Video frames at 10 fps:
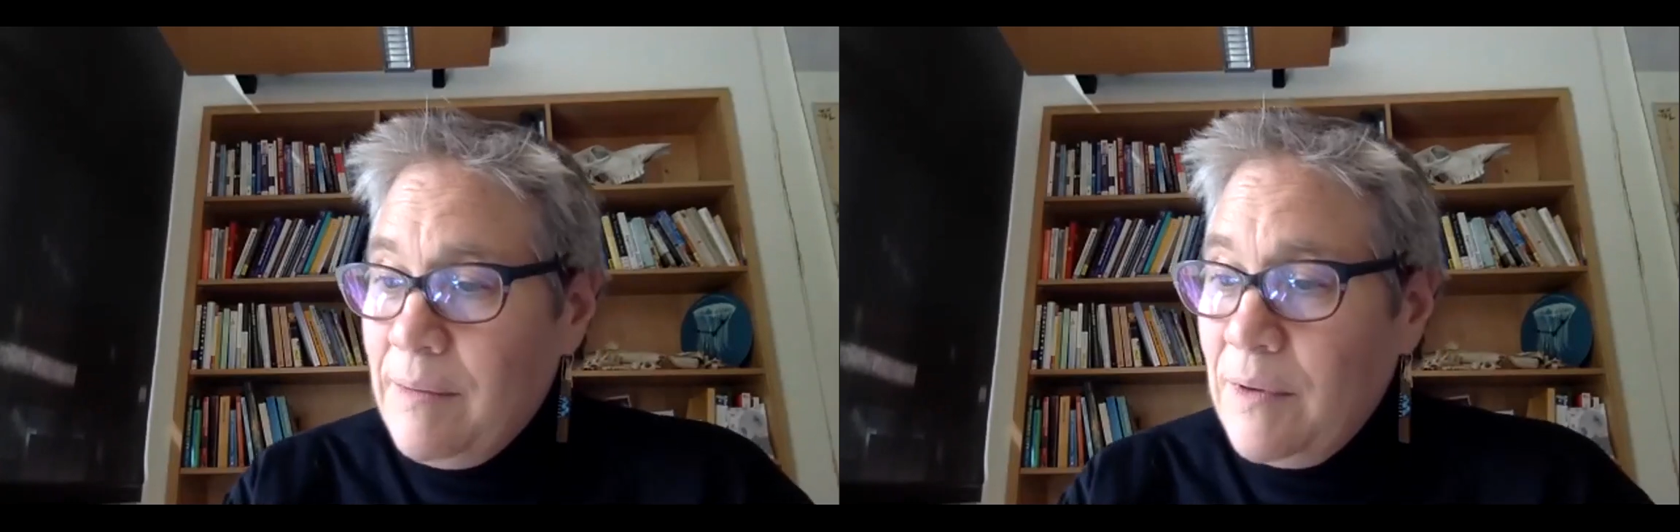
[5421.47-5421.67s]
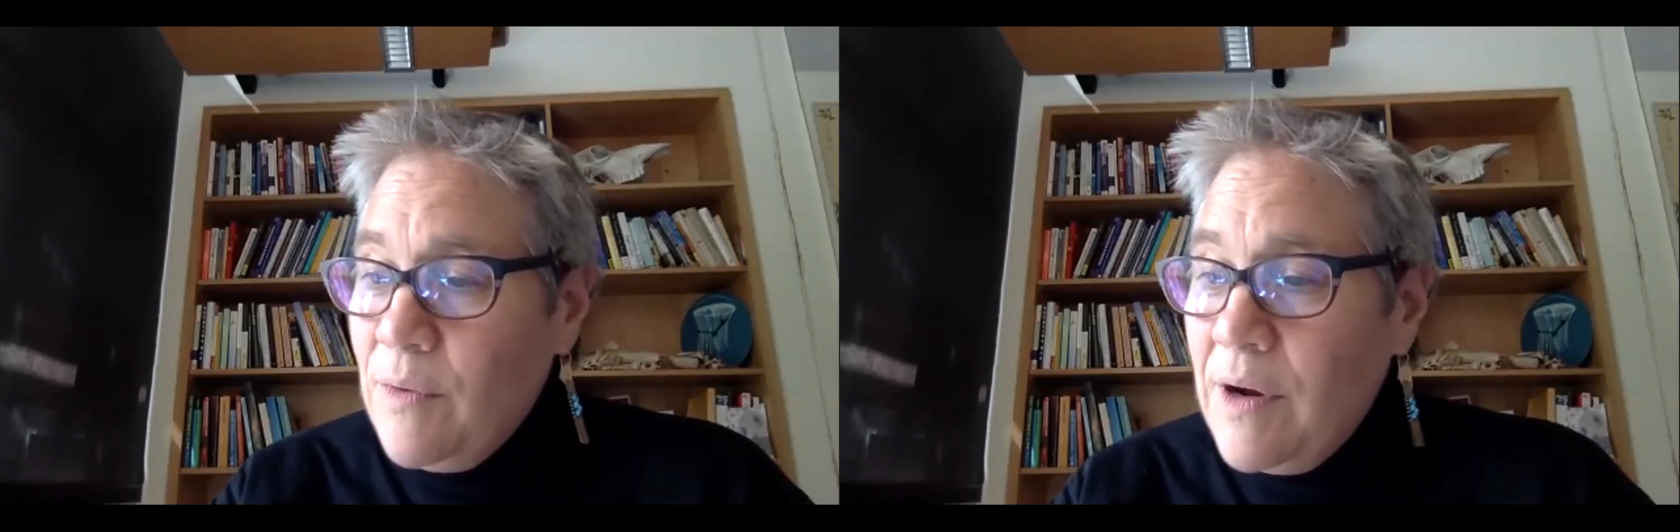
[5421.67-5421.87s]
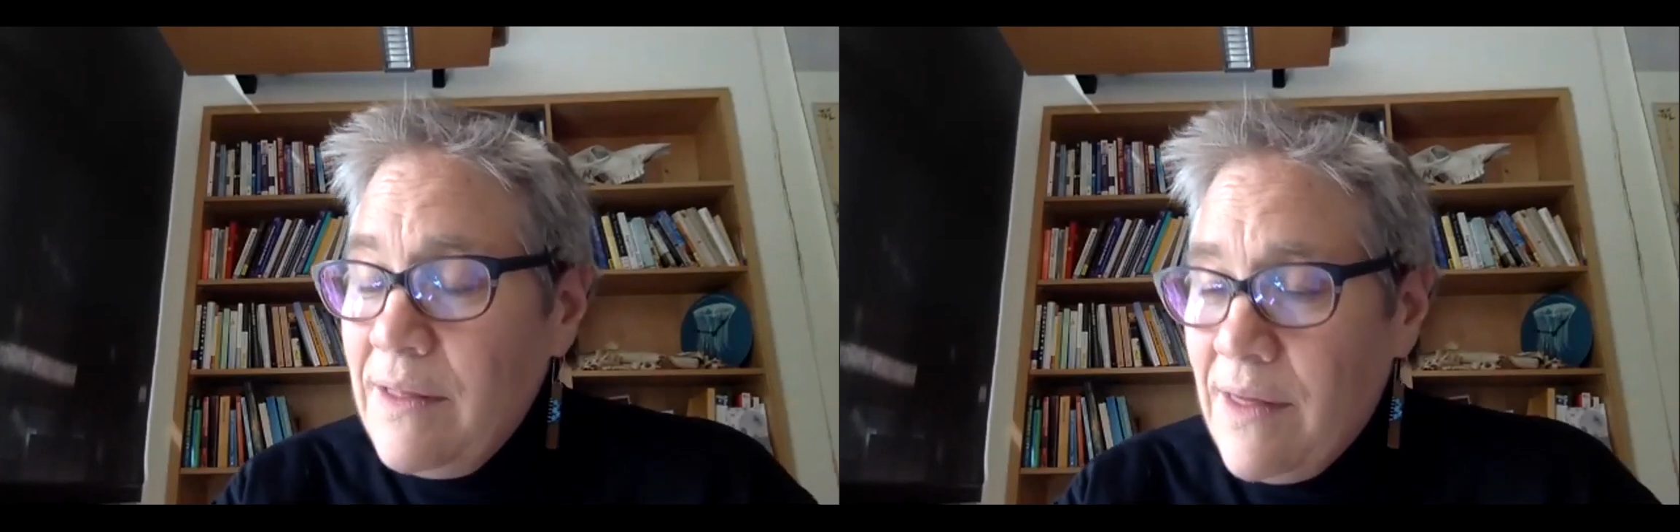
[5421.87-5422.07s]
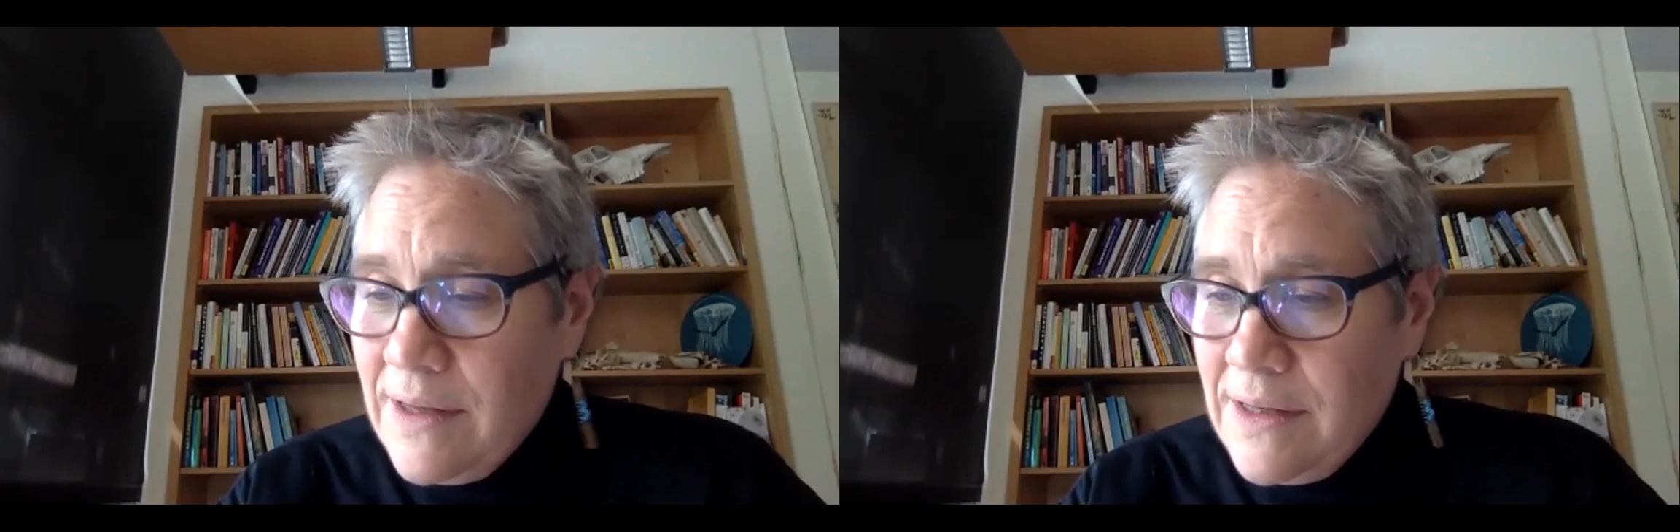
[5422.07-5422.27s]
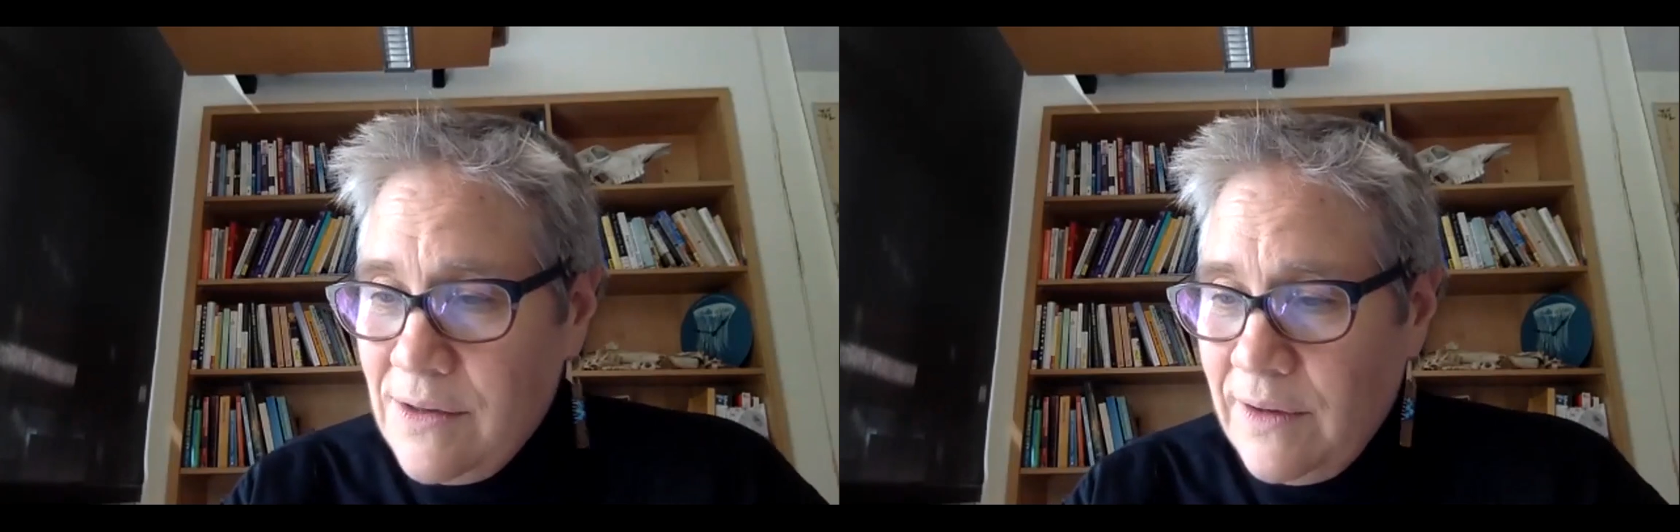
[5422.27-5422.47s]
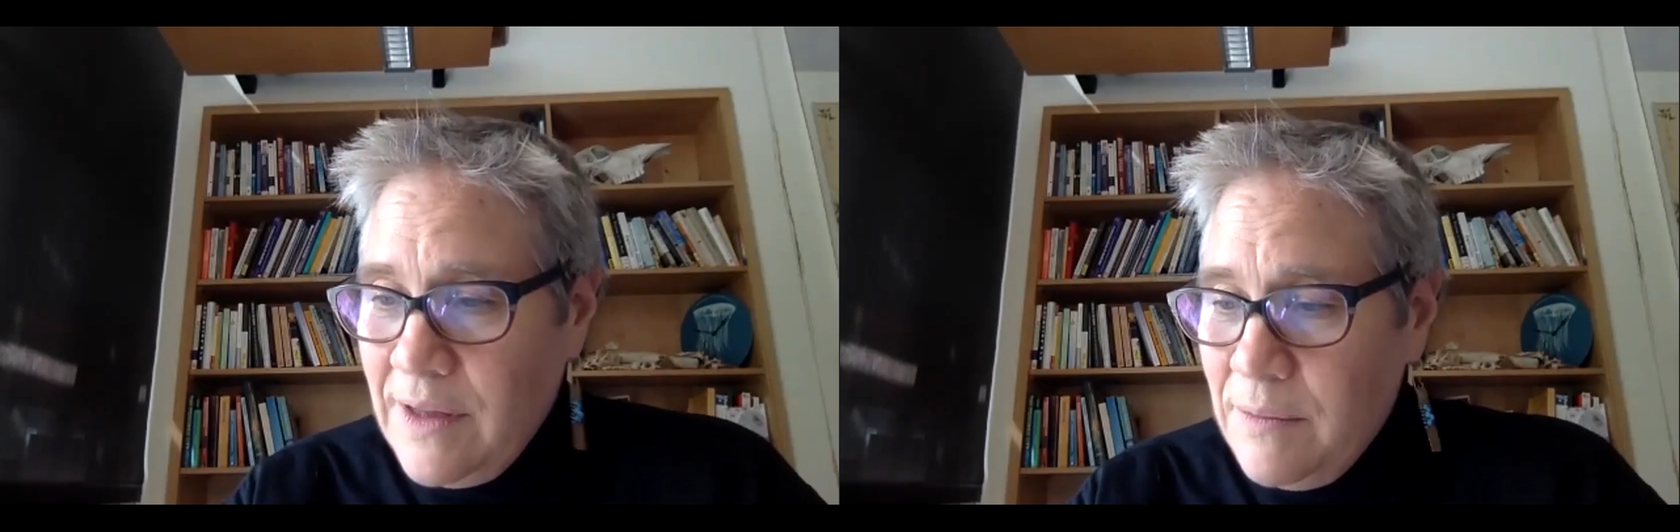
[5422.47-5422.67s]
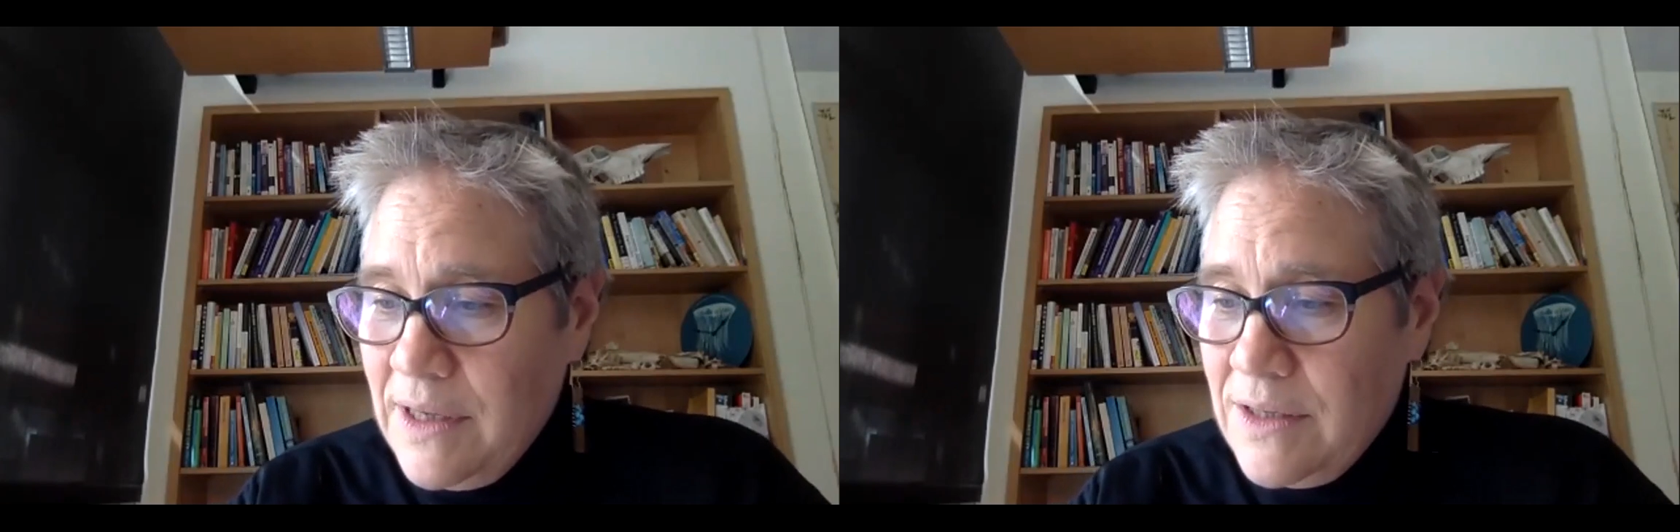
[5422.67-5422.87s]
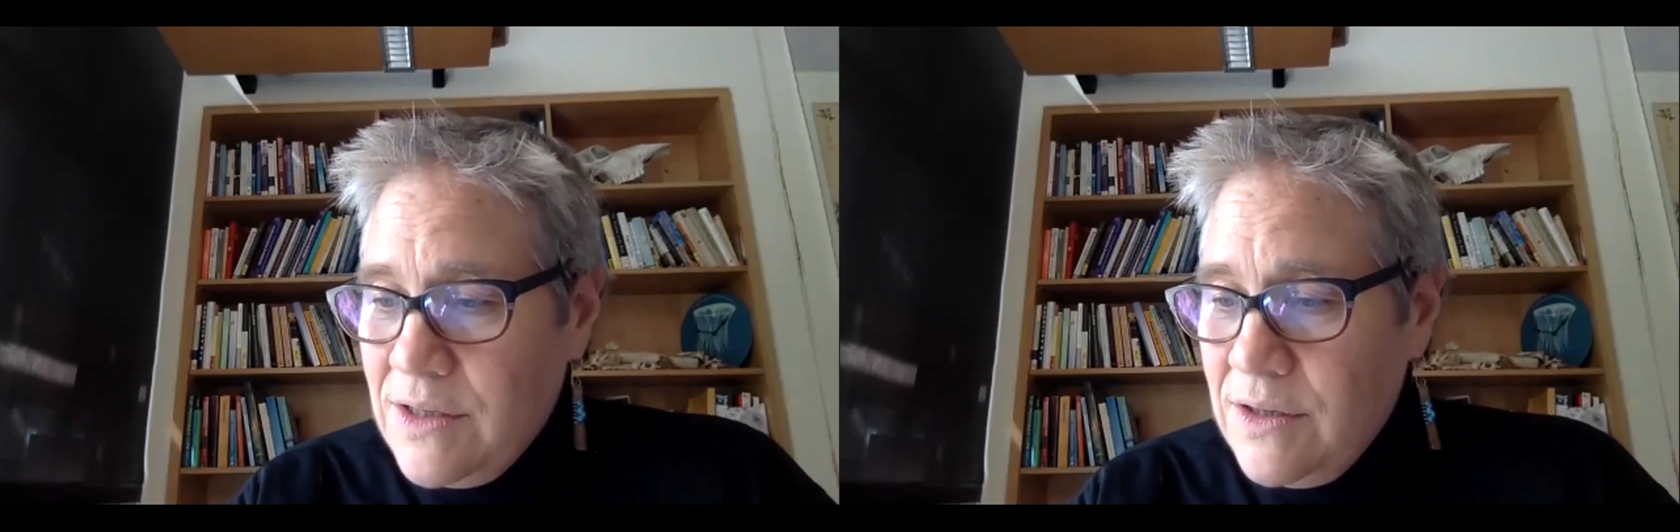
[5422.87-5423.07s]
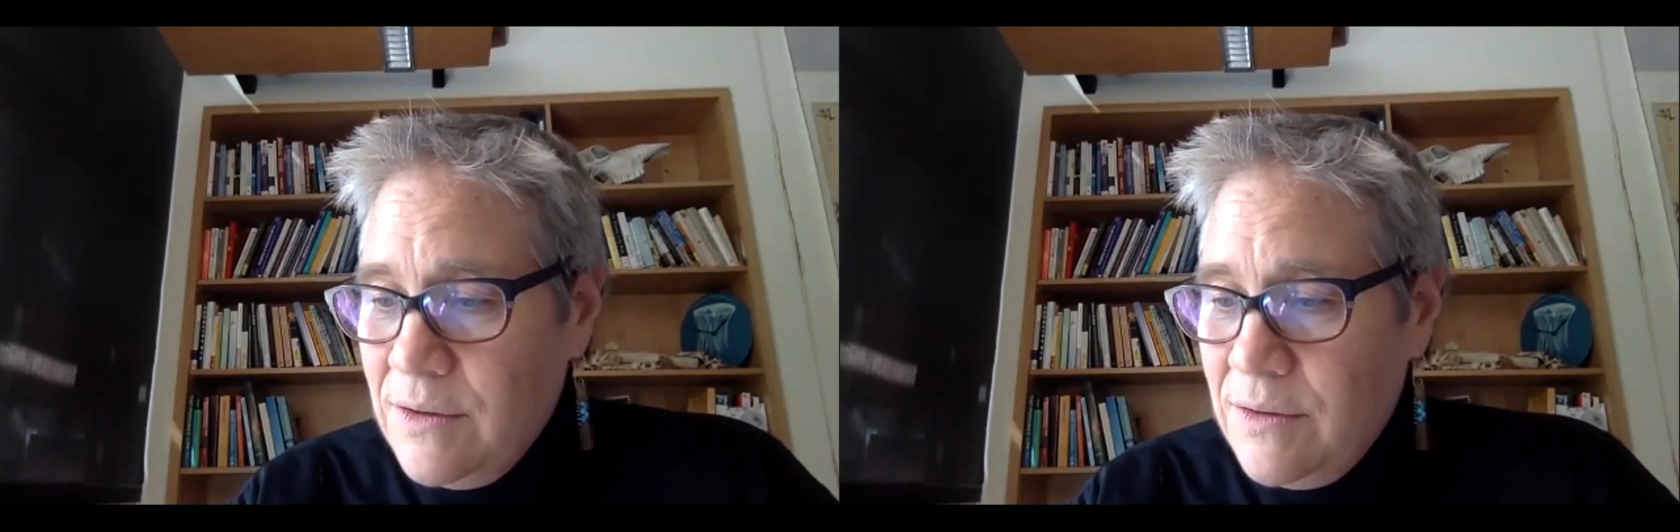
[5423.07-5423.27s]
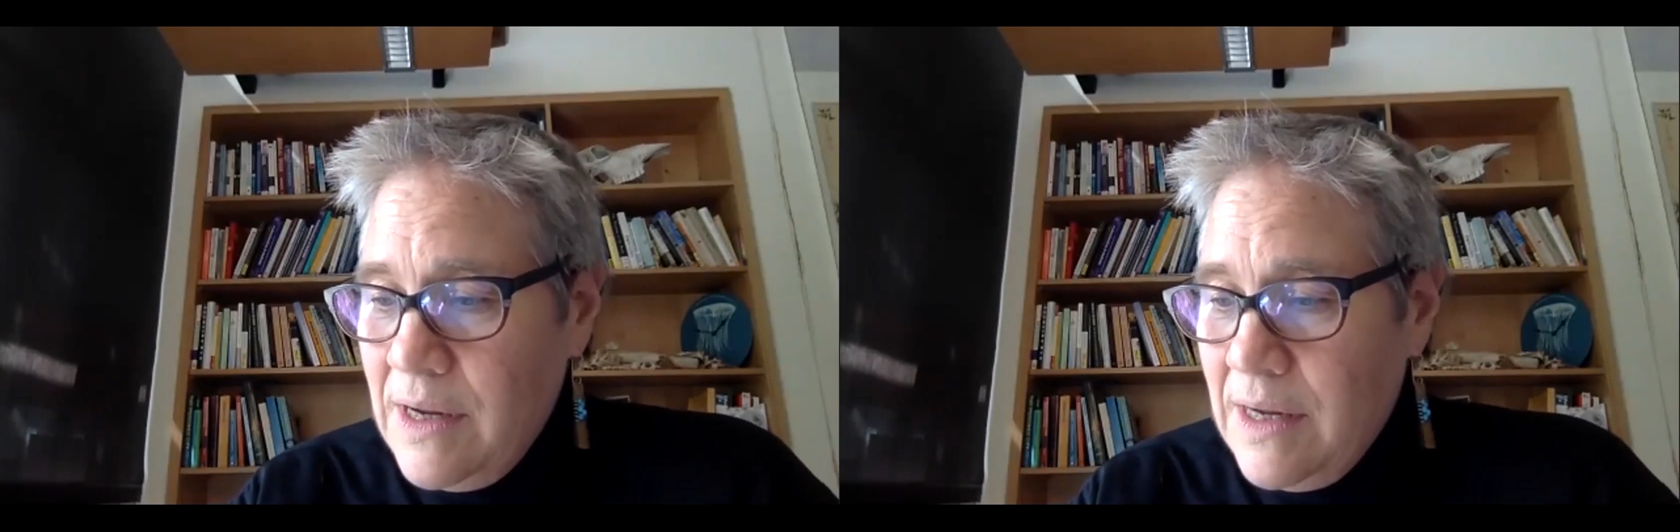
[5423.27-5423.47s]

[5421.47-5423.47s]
i mean one of the things certainly that we can do